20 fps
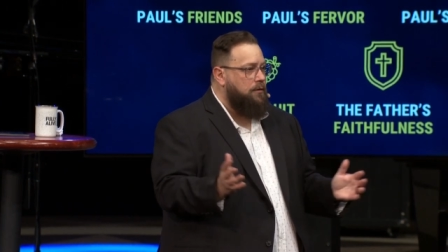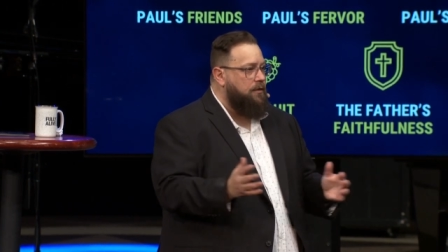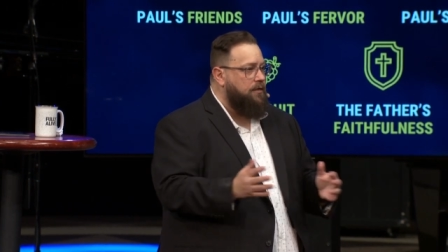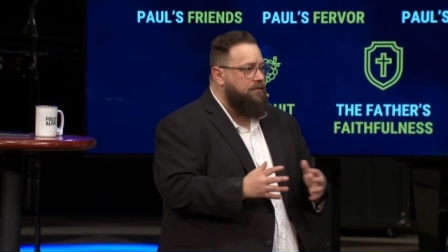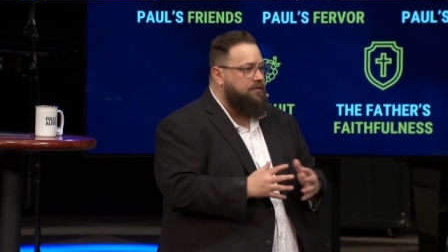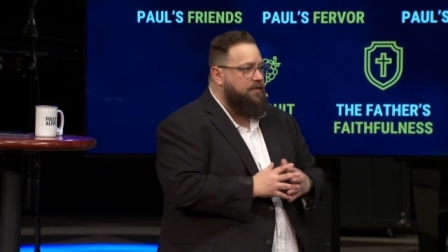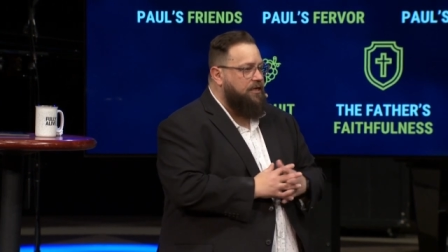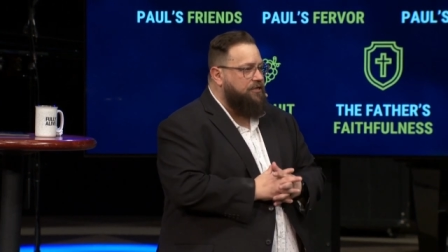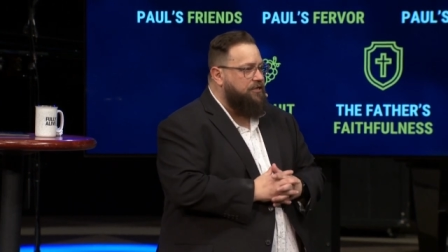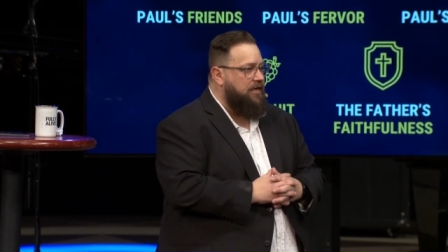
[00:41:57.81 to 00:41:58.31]

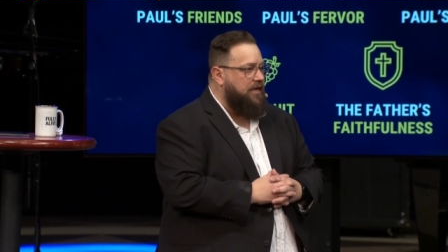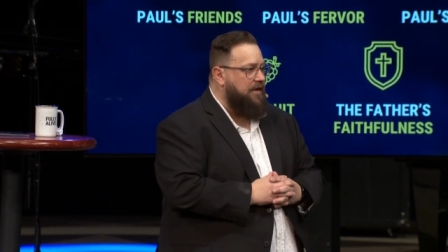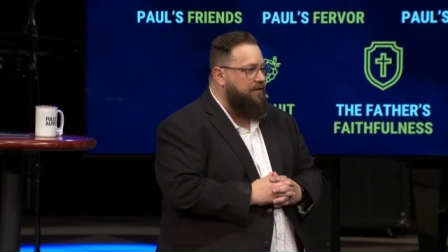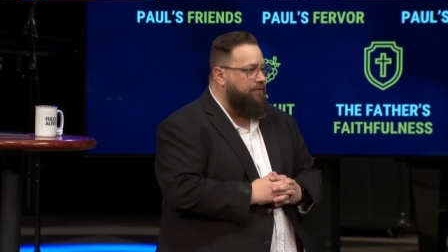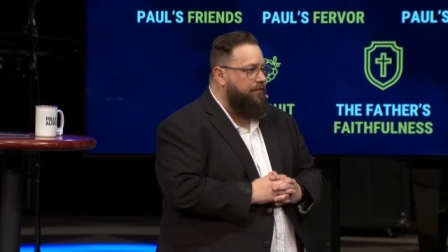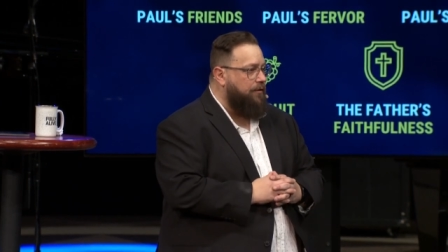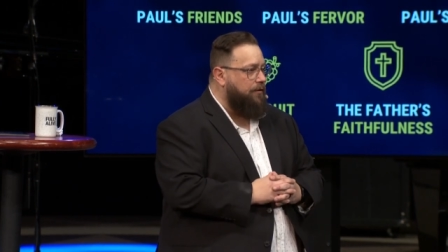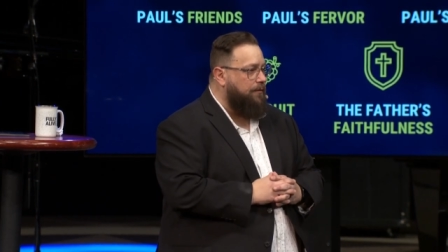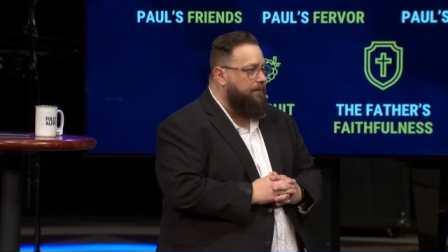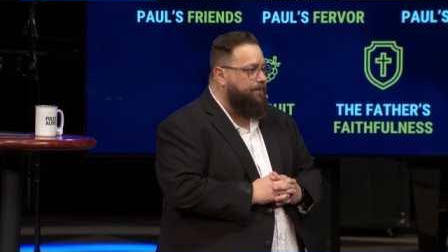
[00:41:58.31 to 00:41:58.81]
such
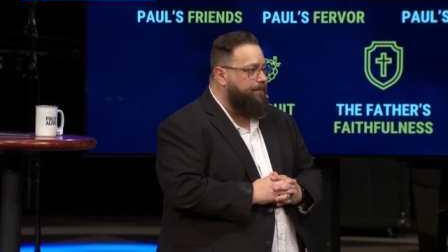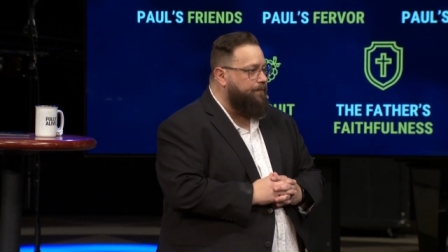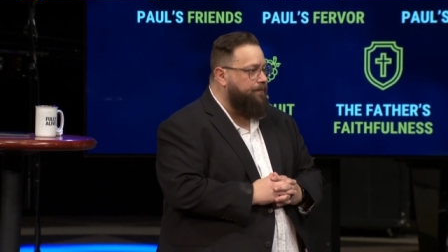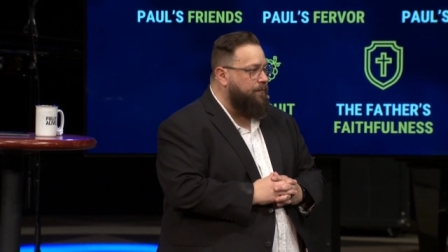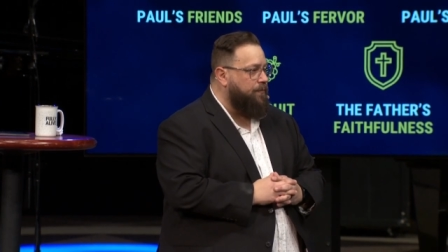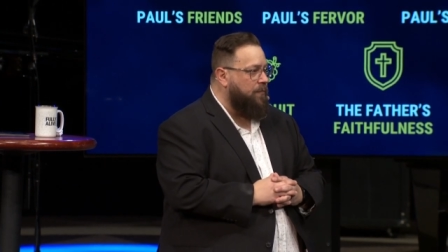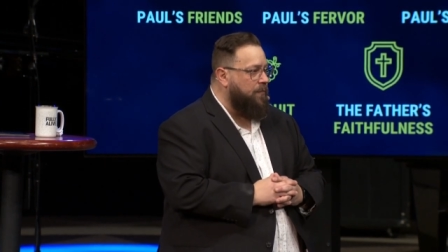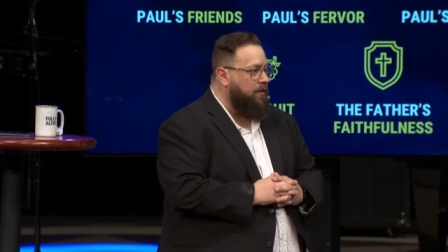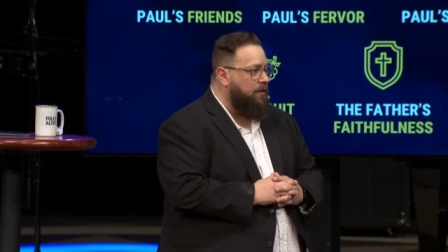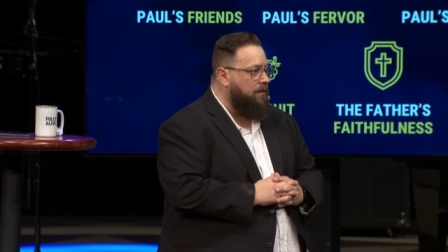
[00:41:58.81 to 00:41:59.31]
evil,
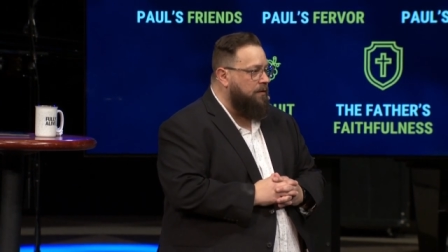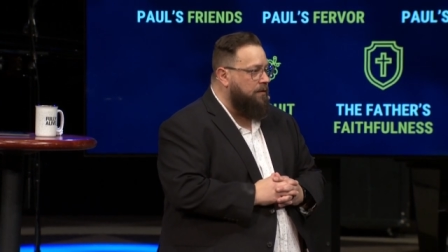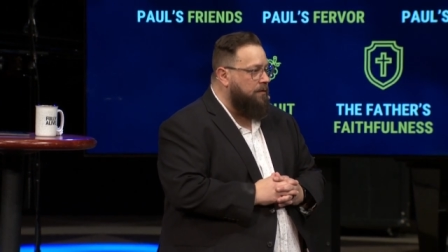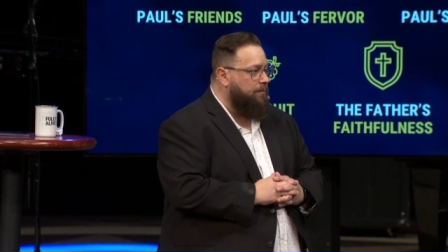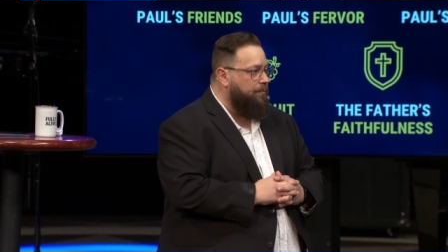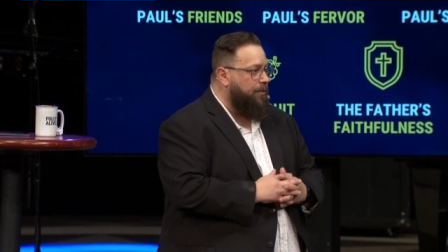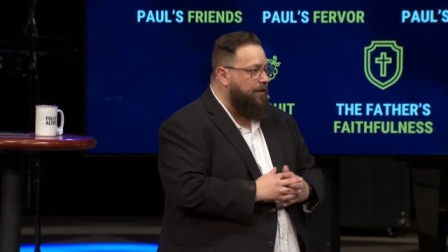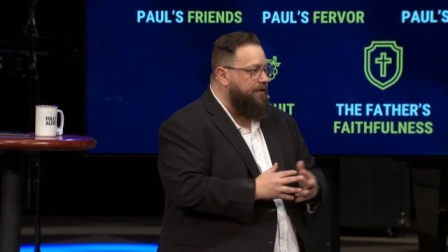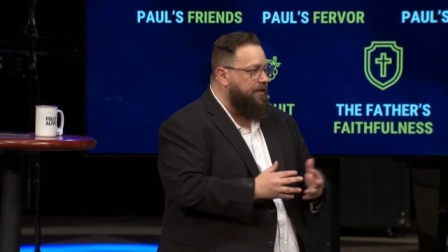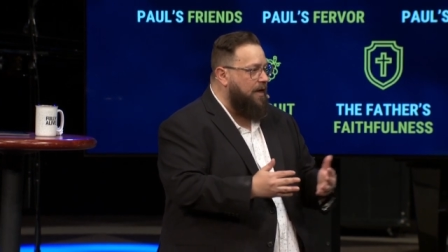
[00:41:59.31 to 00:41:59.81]

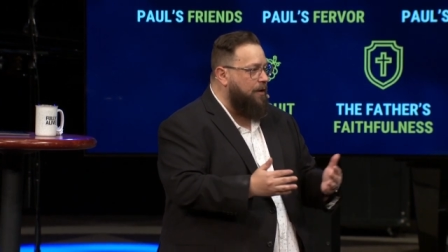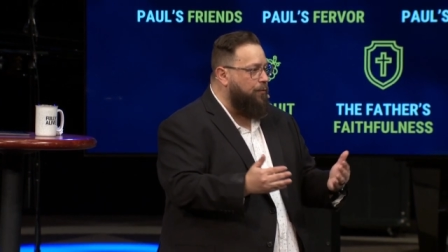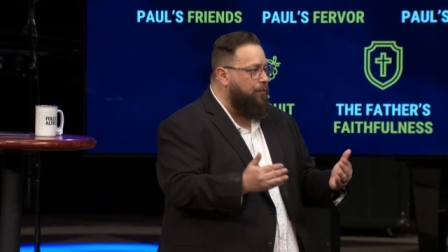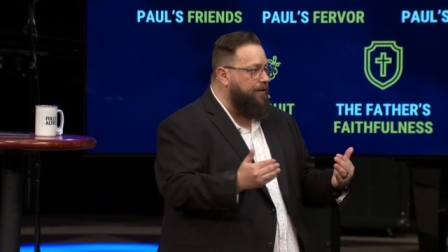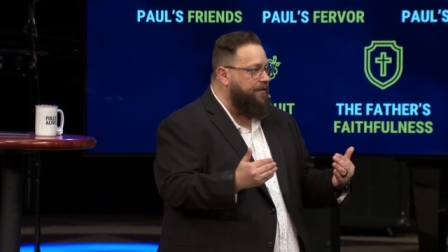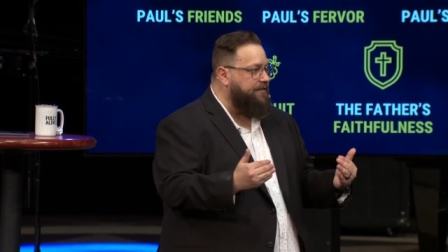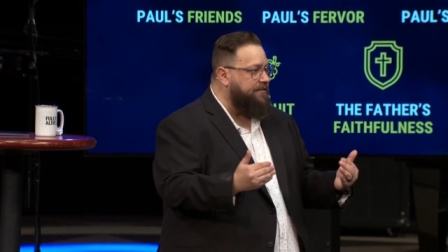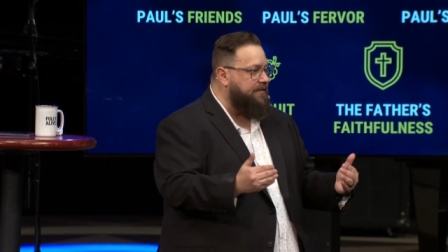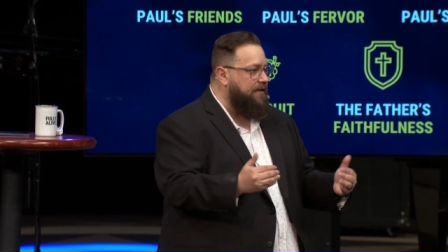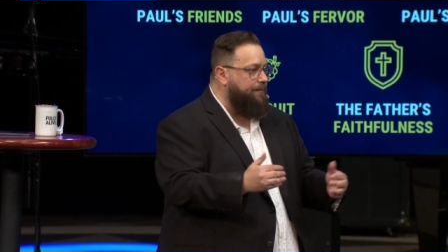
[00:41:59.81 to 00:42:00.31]
but yet we
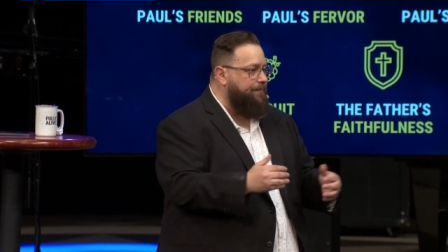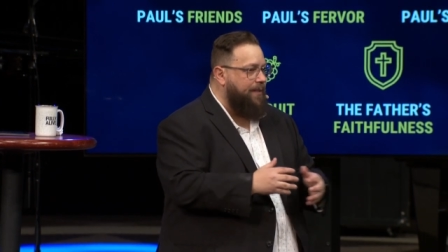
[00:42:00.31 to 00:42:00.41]
sit